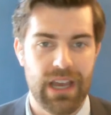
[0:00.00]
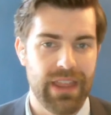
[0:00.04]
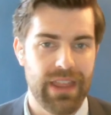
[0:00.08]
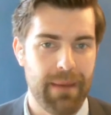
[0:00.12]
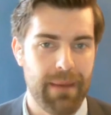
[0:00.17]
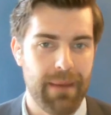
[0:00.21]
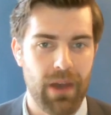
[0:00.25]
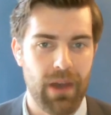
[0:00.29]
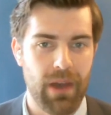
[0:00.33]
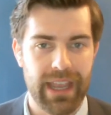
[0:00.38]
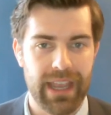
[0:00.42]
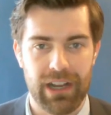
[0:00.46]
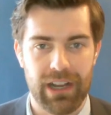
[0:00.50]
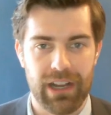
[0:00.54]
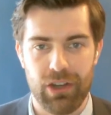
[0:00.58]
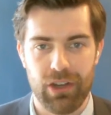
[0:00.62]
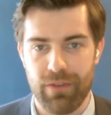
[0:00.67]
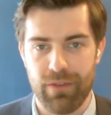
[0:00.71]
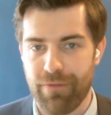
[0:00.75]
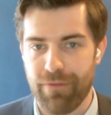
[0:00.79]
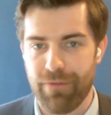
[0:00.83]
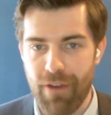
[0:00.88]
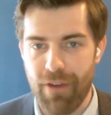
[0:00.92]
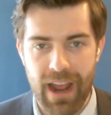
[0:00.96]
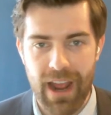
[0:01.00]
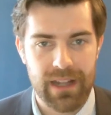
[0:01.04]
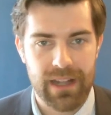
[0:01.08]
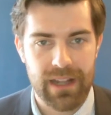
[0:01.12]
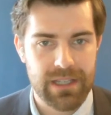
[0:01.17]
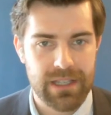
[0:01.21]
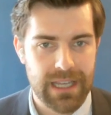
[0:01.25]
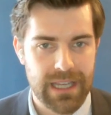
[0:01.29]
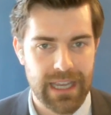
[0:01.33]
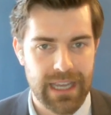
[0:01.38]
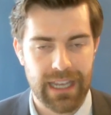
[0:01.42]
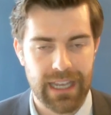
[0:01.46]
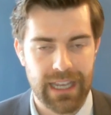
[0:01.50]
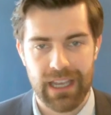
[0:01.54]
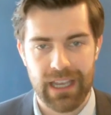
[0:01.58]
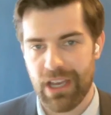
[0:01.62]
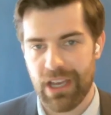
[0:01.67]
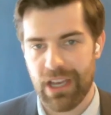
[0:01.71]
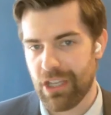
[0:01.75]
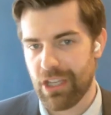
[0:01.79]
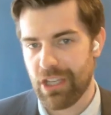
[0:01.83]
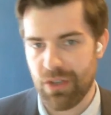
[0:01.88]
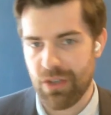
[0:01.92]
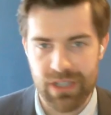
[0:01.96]
That might include threat hunting,
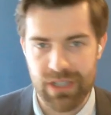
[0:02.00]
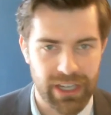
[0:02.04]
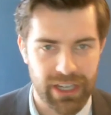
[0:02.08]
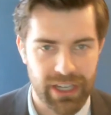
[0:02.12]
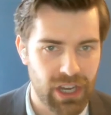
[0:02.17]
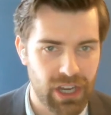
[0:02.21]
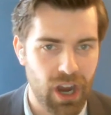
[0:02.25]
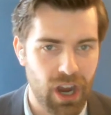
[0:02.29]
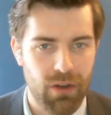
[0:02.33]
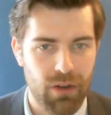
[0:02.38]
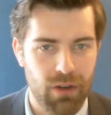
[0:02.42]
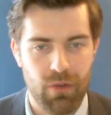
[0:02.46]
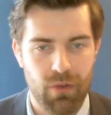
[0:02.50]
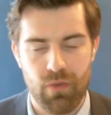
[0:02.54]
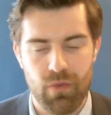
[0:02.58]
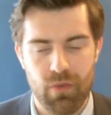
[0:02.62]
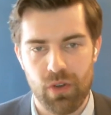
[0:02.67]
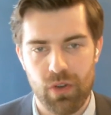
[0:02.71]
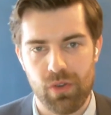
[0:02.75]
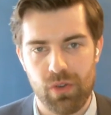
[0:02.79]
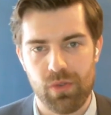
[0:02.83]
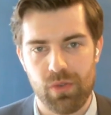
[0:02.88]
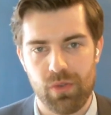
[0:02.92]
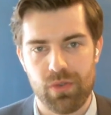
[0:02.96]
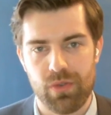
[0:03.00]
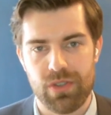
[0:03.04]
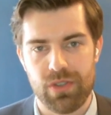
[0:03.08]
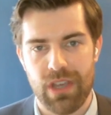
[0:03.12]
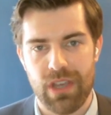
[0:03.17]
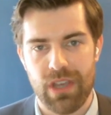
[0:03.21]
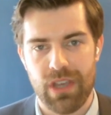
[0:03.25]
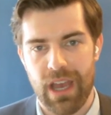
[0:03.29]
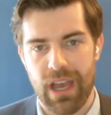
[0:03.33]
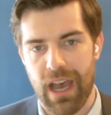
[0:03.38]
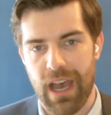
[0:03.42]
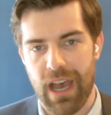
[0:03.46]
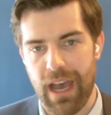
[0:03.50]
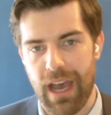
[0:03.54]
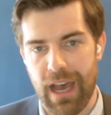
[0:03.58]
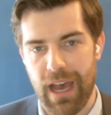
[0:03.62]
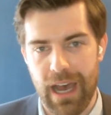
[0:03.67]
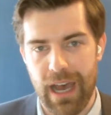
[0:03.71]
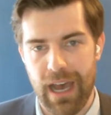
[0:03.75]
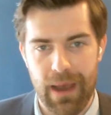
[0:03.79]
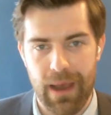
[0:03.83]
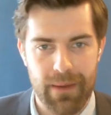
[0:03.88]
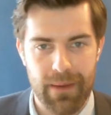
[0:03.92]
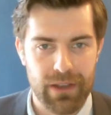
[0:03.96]
using Yara rules,
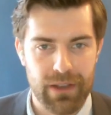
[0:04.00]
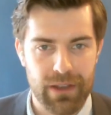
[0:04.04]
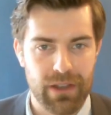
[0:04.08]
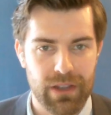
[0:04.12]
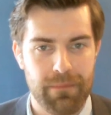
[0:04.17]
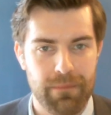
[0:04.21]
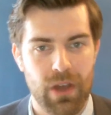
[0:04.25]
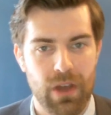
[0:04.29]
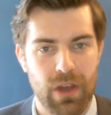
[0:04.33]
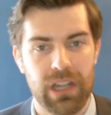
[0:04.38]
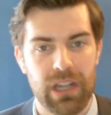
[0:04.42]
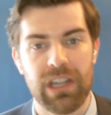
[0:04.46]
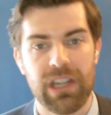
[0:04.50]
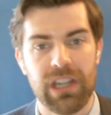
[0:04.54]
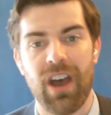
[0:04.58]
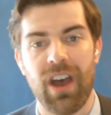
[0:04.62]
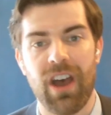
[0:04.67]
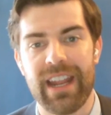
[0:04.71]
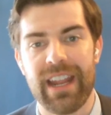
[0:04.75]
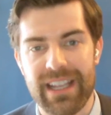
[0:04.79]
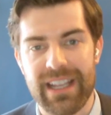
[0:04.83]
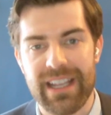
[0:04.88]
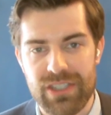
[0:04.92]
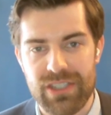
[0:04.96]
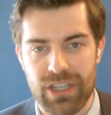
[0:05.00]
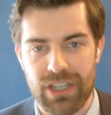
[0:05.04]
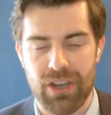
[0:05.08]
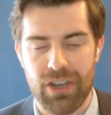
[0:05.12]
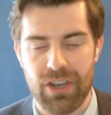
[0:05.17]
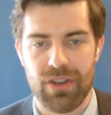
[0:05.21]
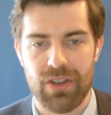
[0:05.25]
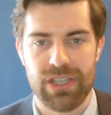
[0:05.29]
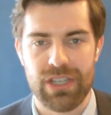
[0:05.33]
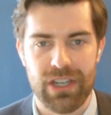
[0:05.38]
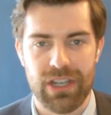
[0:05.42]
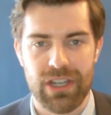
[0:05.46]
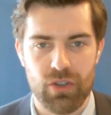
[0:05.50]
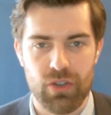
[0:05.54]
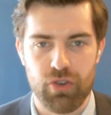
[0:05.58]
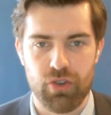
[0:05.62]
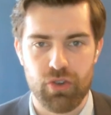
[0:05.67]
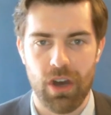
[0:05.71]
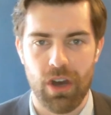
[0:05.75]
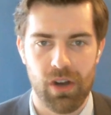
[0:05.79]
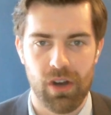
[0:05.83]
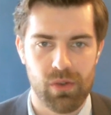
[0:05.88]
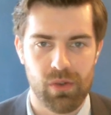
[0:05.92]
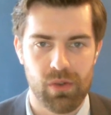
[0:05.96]
aligning security
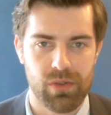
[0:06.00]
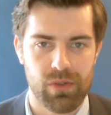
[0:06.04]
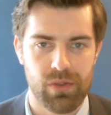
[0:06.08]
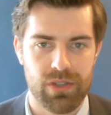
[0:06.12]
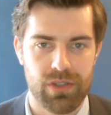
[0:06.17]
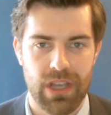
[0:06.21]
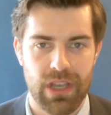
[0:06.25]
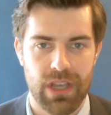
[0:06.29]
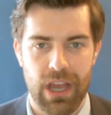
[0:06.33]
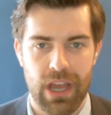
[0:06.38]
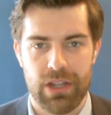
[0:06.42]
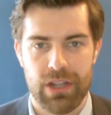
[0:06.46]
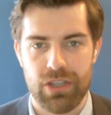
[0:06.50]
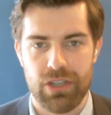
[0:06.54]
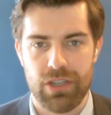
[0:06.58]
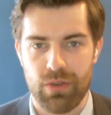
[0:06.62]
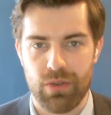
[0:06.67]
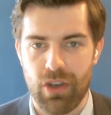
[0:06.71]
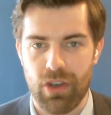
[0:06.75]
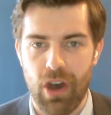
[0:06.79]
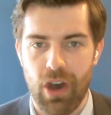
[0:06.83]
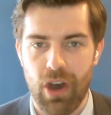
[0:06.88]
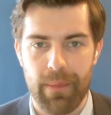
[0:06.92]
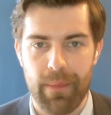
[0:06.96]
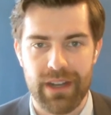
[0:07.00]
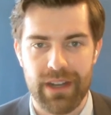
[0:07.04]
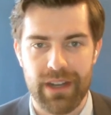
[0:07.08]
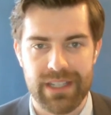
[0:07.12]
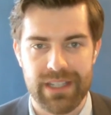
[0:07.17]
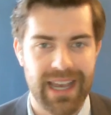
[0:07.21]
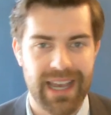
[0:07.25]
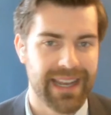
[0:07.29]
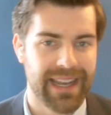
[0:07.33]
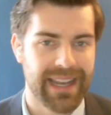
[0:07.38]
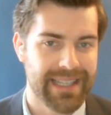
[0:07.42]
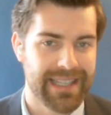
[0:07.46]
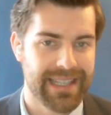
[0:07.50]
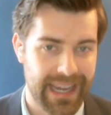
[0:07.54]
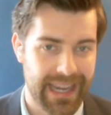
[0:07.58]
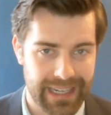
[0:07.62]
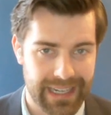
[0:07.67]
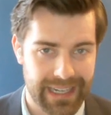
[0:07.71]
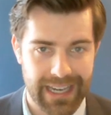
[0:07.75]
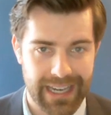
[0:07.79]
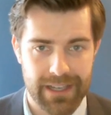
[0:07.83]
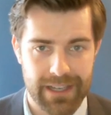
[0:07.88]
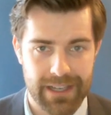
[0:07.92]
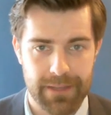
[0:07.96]
controls to common attacker
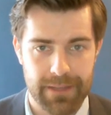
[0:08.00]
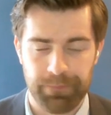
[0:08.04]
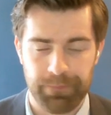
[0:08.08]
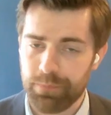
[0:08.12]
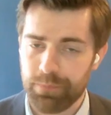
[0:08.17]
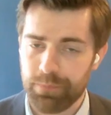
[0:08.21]
techniques.